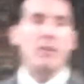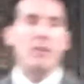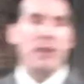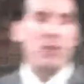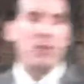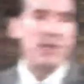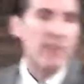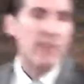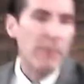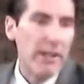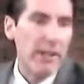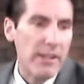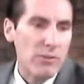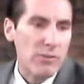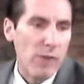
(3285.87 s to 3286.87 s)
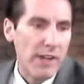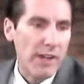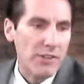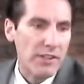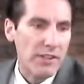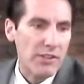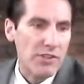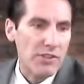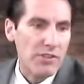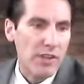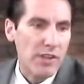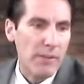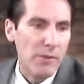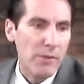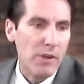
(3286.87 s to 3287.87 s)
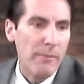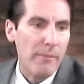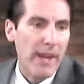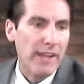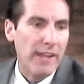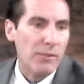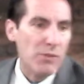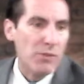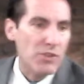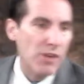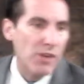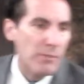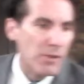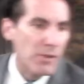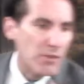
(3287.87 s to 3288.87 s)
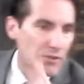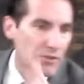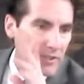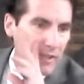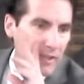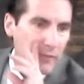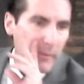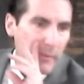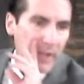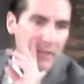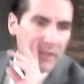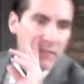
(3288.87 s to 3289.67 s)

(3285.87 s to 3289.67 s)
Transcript: by the way, somebody that's watching this, just unmute, Amanda, would you unmute yourself, Amanda